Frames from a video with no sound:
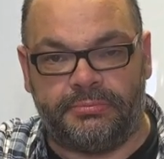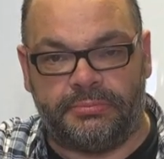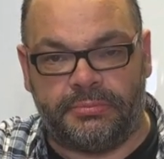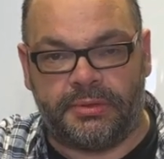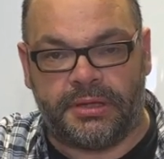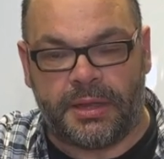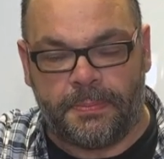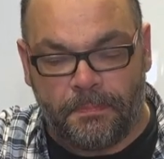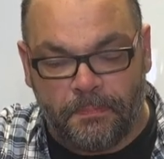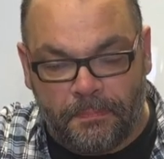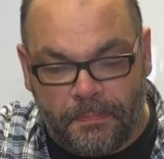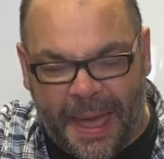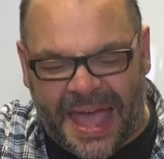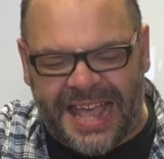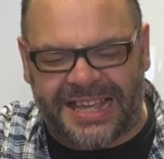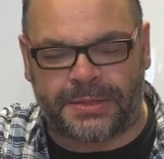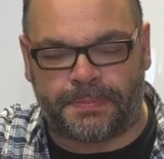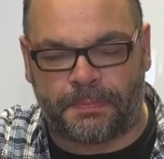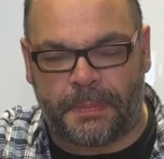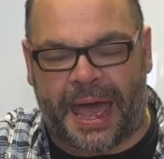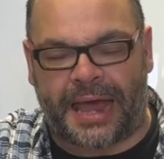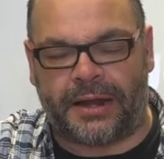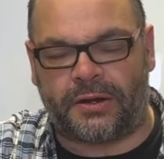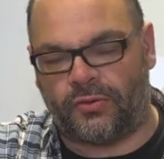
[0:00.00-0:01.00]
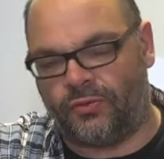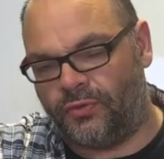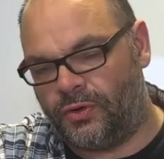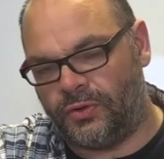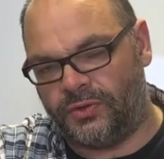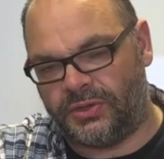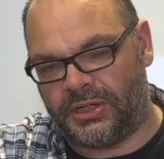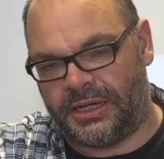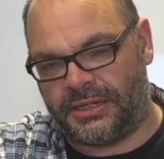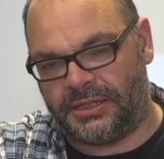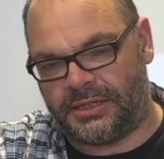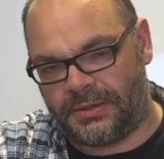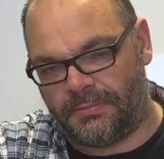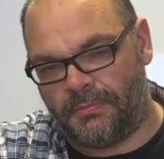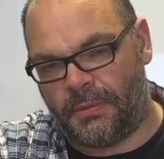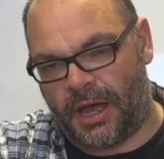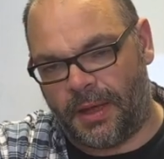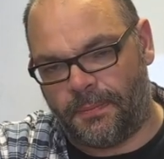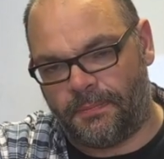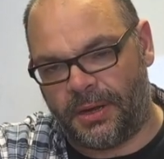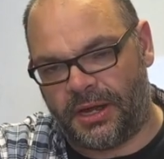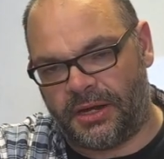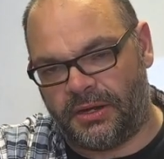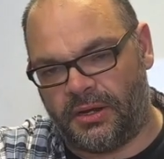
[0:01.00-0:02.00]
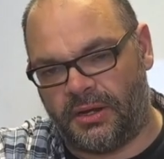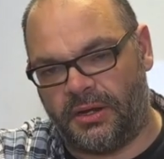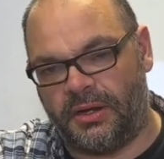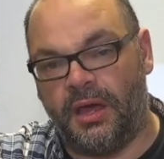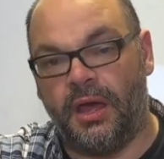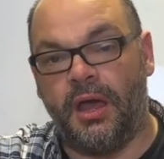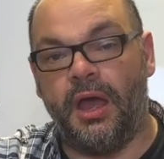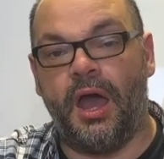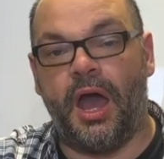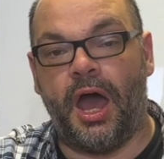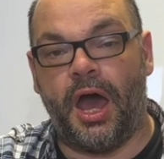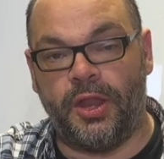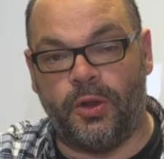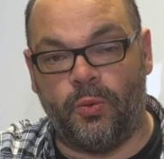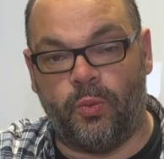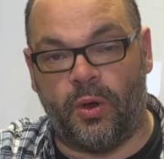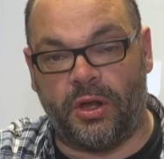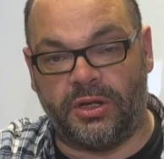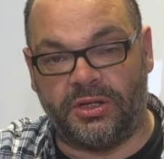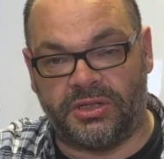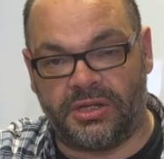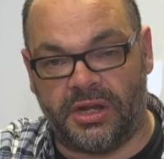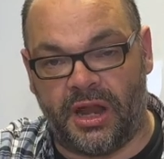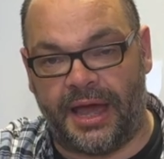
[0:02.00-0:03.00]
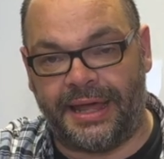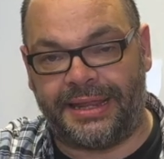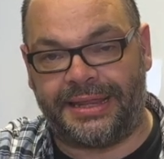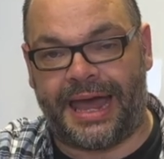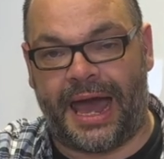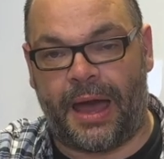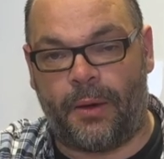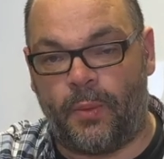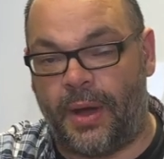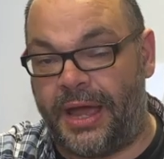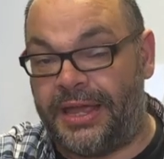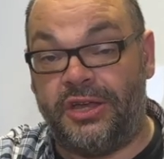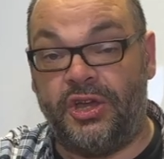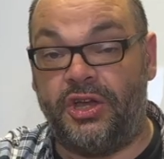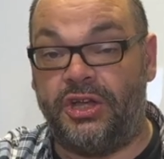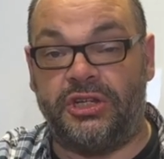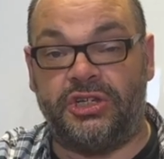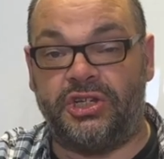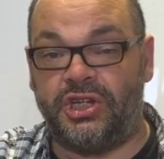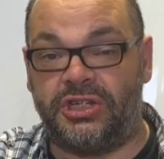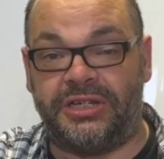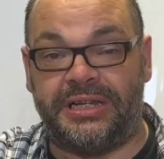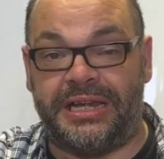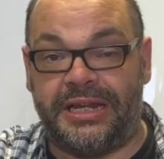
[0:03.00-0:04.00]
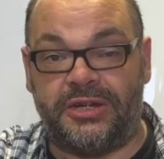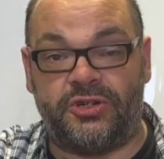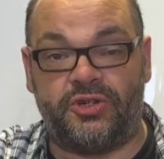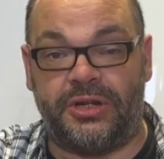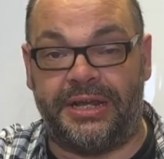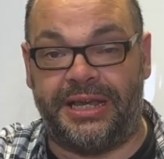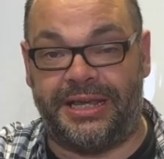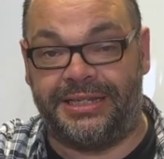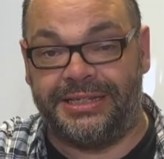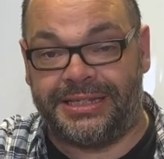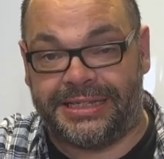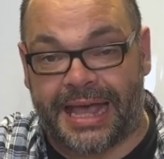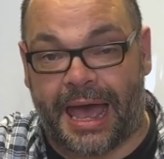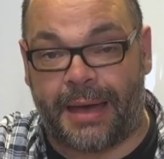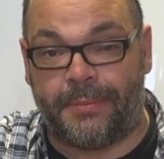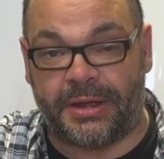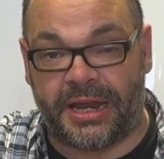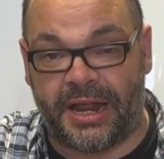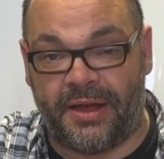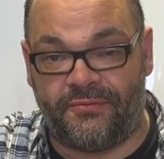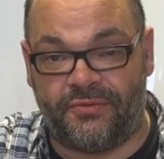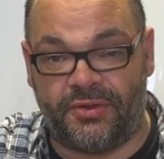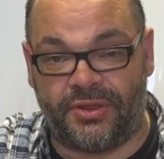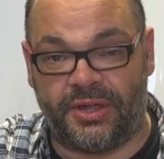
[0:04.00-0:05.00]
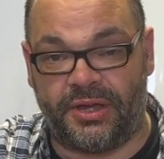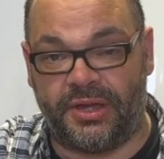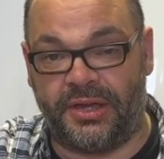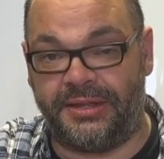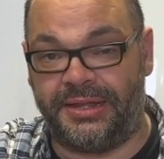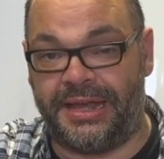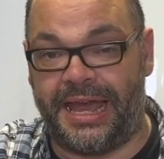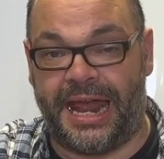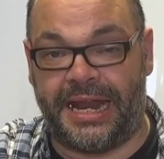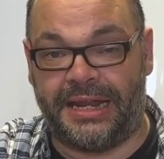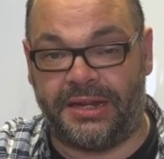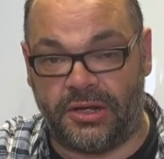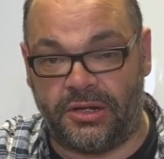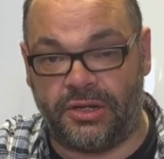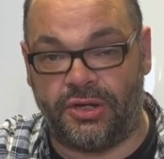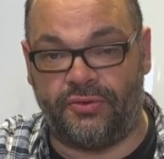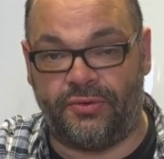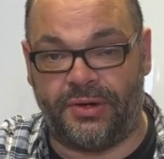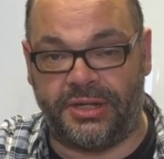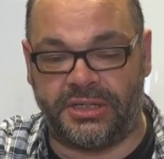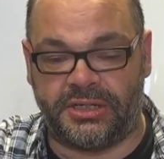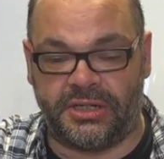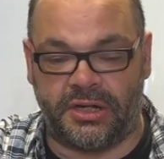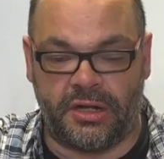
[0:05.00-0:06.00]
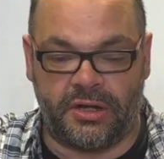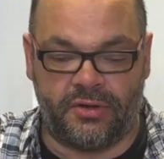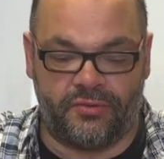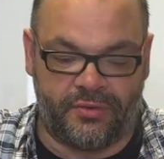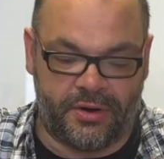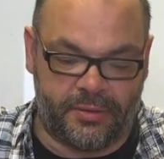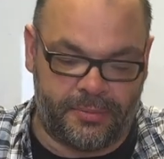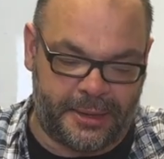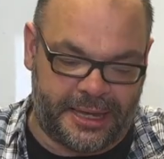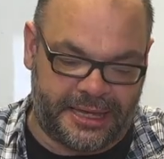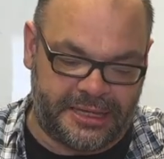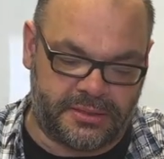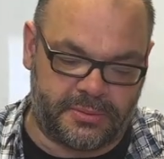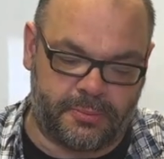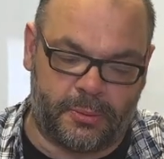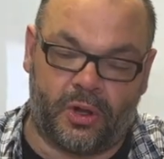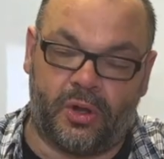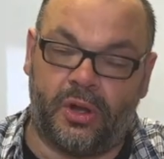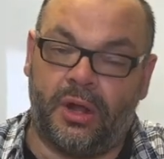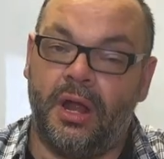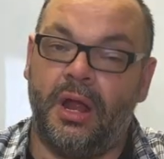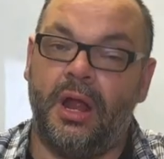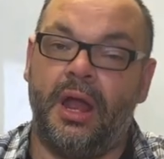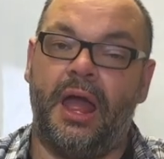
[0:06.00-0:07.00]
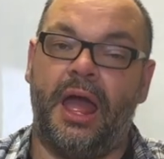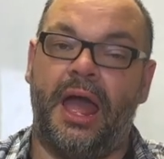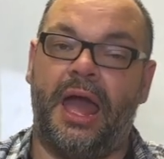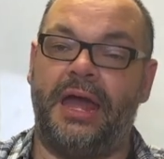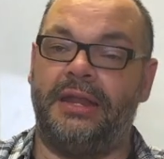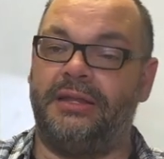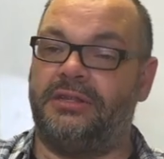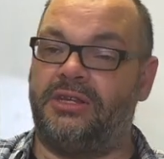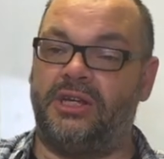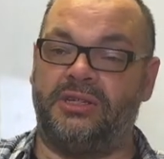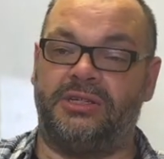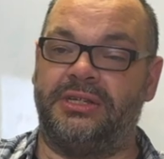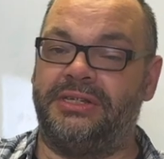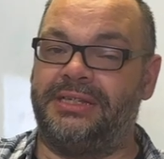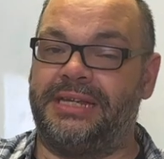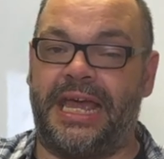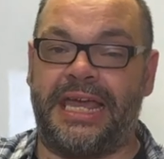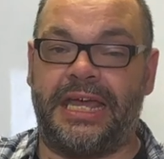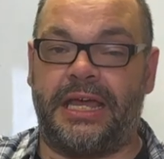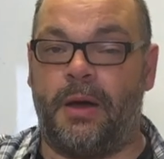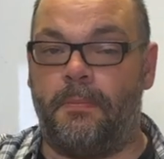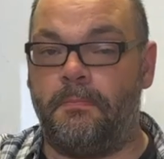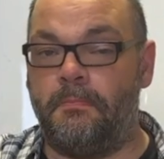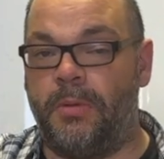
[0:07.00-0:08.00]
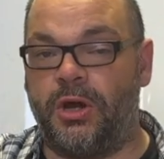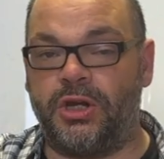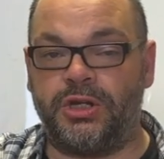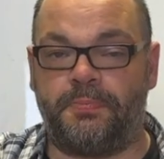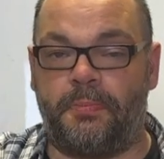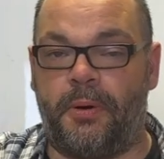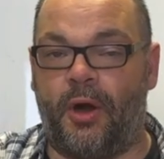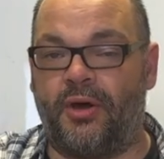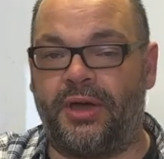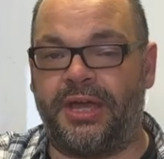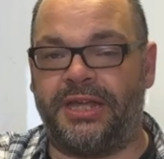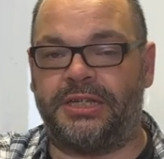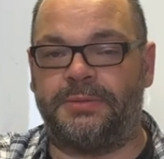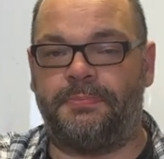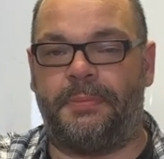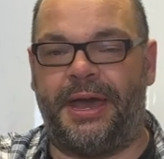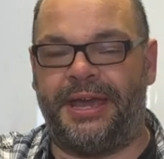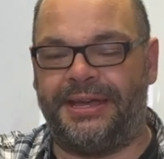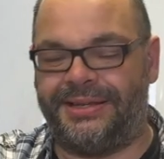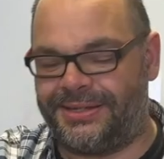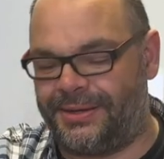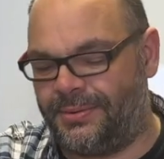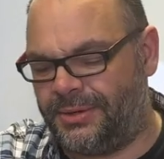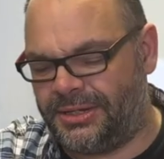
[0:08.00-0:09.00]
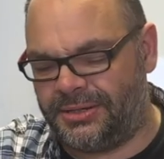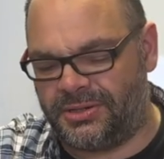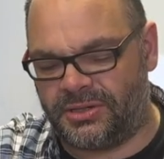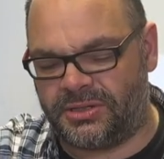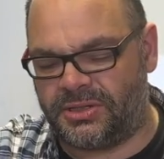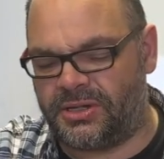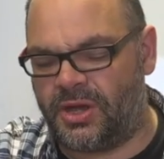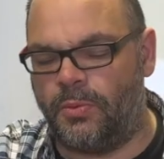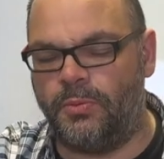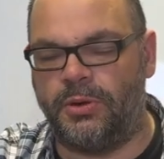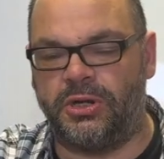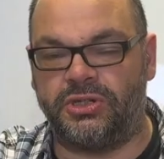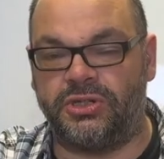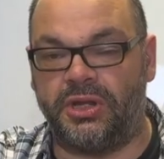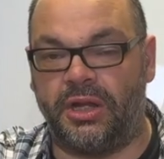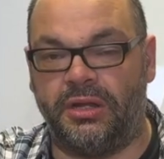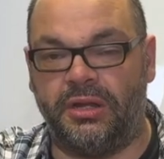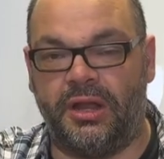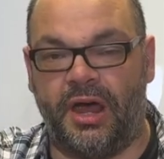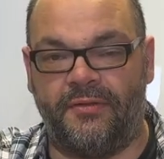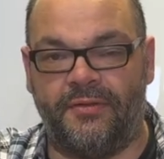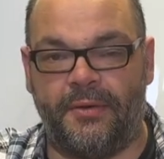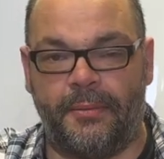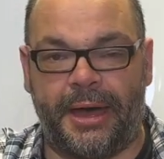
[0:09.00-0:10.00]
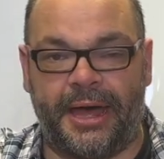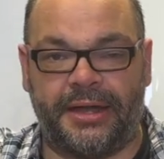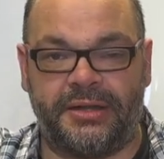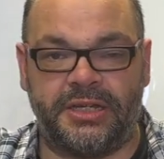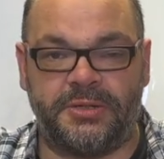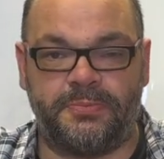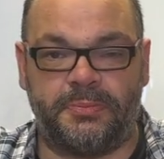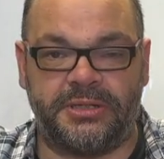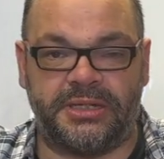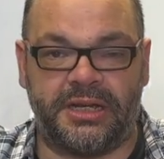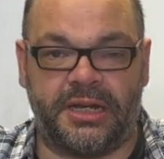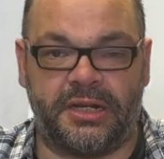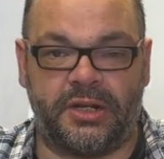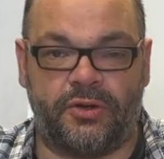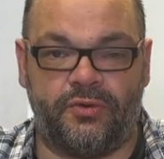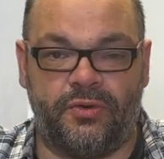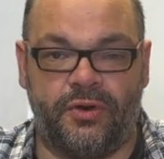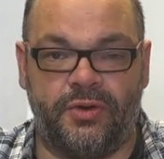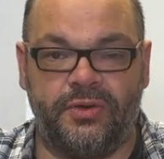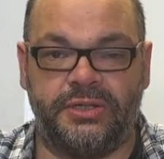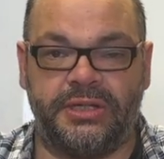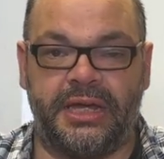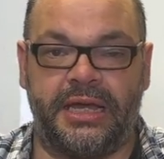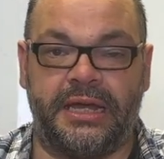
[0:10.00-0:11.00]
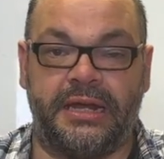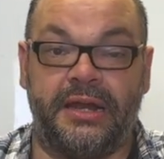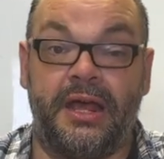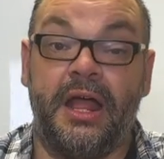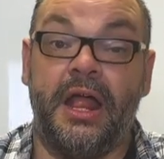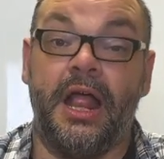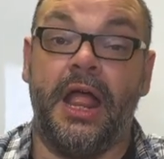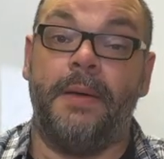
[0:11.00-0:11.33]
the best paddle routines, in my opinion, are the ones like that, where you can just literally examine everything at the end and you're instantly repeatable and doesn't take up much pocket space. I mean, there's so much to love about this particular routine.